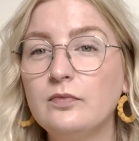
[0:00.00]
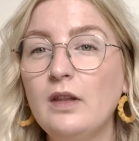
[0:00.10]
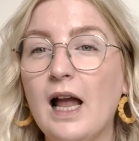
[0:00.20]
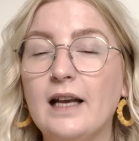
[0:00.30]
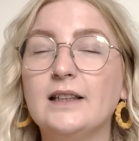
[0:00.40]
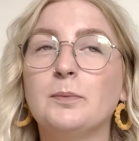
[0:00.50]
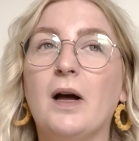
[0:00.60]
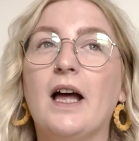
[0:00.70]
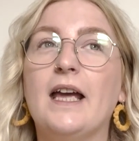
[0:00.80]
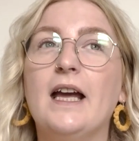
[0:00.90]
and it's
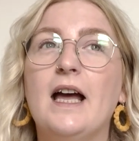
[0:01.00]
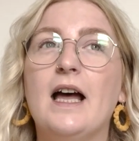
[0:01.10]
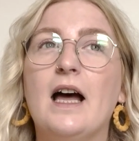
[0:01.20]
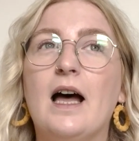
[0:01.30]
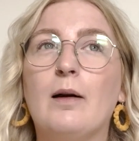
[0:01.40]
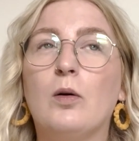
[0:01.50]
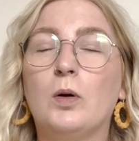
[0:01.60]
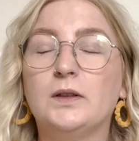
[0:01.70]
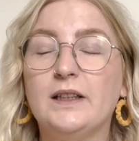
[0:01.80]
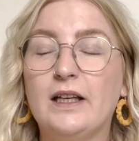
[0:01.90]
by
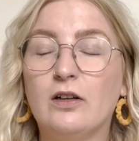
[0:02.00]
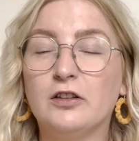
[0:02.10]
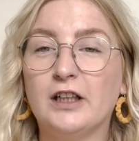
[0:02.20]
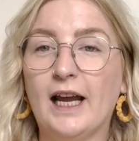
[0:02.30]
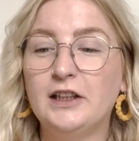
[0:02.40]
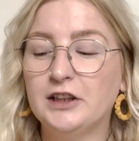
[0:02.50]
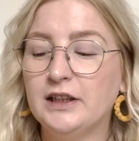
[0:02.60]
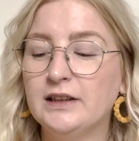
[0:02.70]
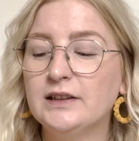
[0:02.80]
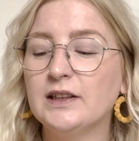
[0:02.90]
Quarter Neon
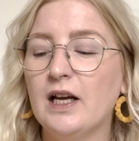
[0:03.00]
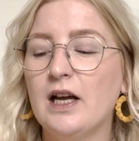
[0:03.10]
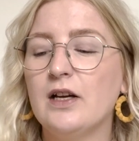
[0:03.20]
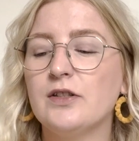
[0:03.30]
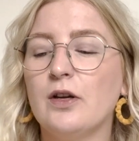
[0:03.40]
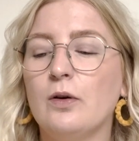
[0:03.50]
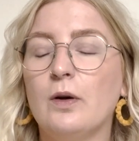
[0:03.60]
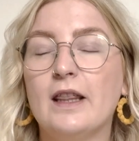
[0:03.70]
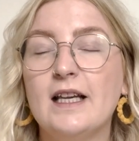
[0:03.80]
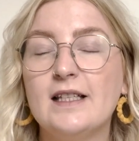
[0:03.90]
Creations. So
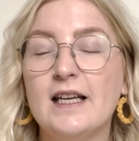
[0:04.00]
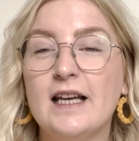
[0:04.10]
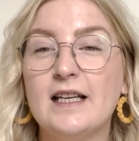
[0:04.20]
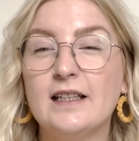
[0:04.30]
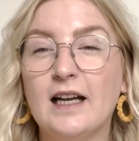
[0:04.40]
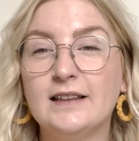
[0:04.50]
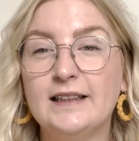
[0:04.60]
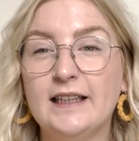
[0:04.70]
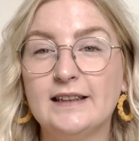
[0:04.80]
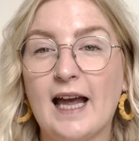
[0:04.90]
this is an
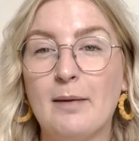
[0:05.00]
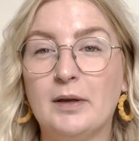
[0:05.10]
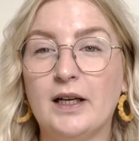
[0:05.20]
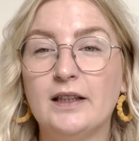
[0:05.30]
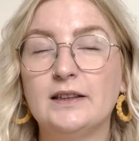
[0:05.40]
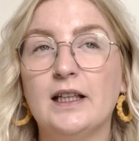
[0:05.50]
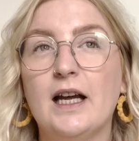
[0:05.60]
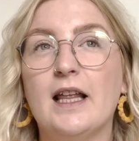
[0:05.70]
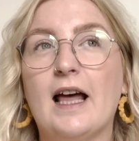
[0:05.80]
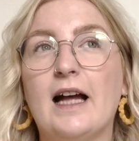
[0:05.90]
antiques cabinet
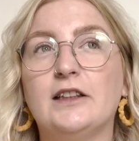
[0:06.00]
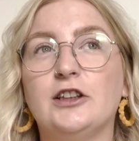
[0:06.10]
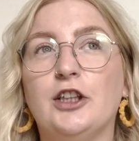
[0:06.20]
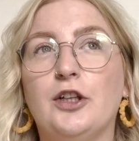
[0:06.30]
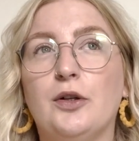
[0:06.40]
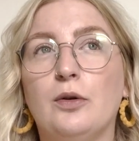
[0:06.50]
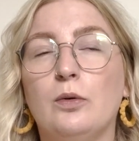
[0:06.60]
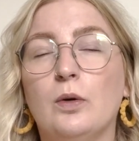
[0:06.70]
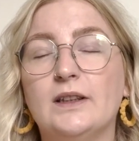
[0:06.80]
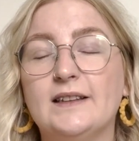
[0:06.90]
that
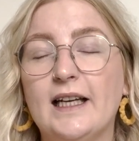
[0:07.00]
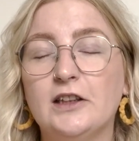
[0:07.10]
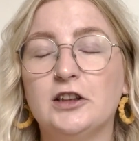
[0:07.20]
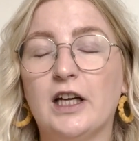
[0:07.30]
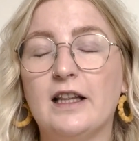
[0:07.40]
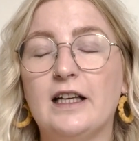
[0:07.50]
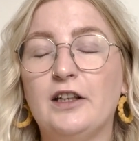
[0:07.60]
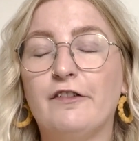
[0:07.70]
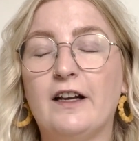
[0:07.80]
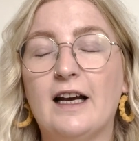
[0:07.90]
you stitch and then you
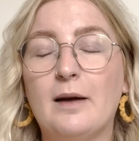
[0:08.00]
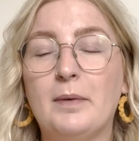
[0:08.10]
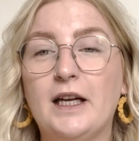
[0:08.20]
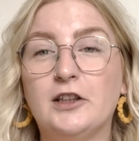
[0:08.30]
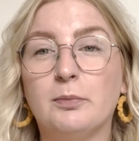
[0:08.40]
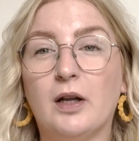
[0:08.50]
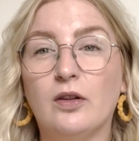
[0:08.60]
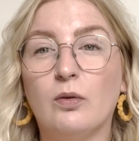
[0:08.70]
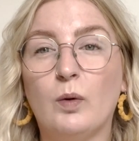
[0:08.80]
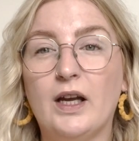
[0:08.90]
fill it up each
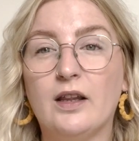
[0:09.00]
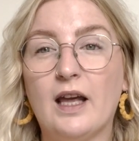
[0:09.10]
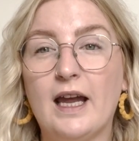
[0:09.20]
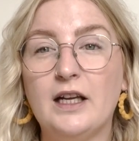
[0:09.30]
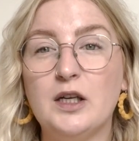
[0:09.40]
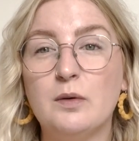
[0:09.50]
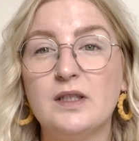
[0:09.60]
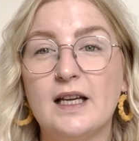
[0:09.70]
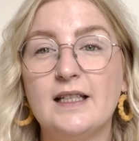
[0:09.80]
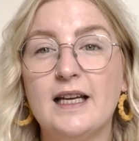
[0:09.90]
month with a new
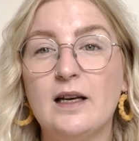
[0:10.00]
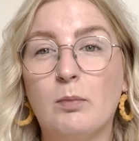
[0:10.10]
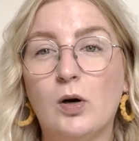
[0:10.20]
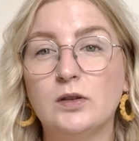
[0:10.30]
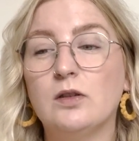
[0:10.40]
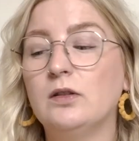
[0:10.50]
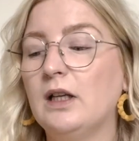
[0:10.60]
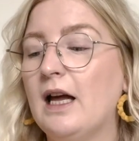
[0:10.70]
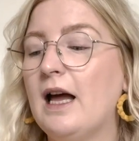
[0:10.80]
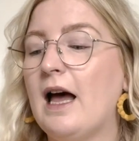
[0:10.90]
city in a bottle.
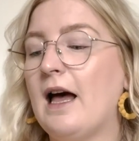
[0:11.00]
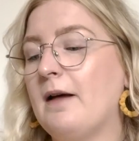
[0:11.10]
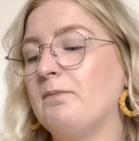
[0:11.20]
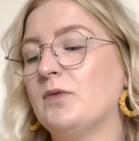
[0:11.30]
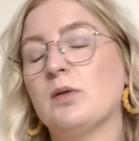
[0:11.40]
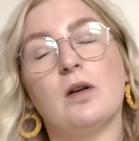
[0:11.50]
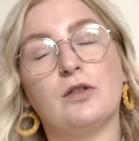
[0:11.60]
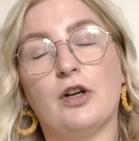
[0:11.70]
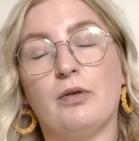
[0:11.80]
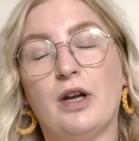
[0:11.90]
So I'll
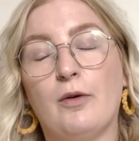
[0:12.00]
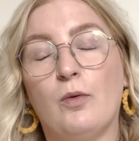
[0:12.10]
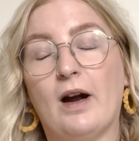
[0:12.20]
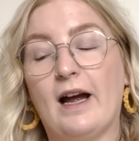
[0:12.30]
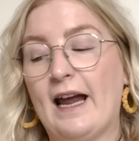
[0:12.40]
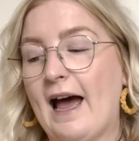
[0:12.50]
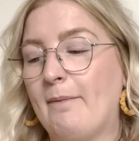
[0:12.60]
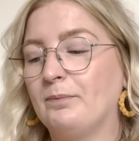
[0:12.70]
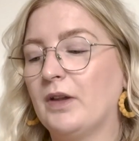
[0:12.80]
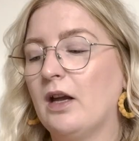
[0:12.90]
show you where I
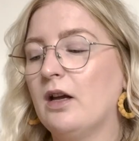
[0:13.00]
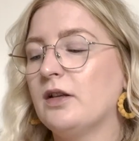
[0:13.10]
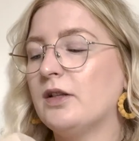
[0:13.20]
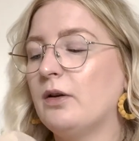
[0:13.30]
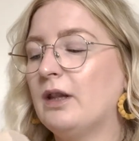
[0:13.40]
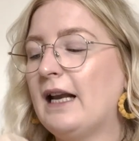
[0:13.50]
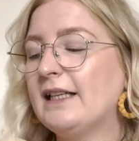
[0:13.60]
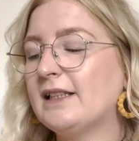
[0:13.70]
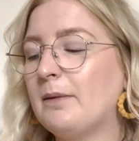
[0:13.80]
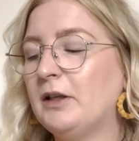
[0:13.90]
am. So the
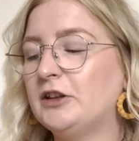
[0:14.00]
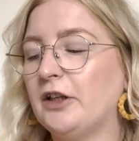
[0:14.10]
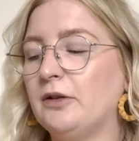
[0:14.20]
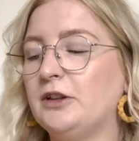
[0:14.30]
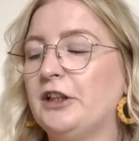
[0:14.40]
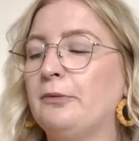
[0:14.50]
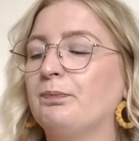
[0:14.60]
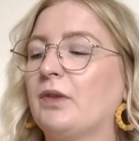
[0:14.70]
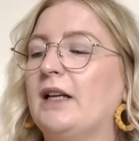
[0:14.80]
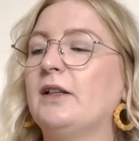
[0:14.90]
last time I showed you,
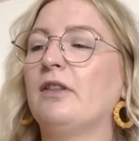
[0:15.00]
I don't